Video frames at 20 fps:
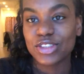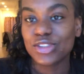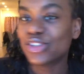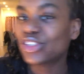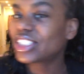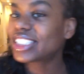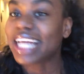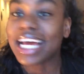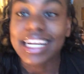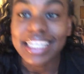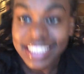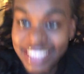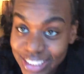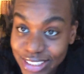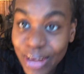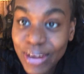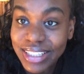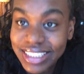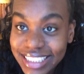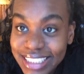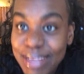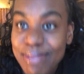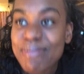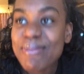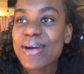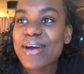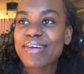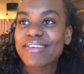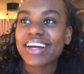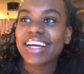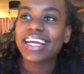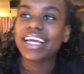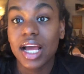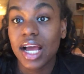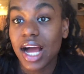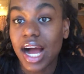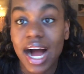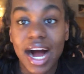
You just gotta start somewhere, right?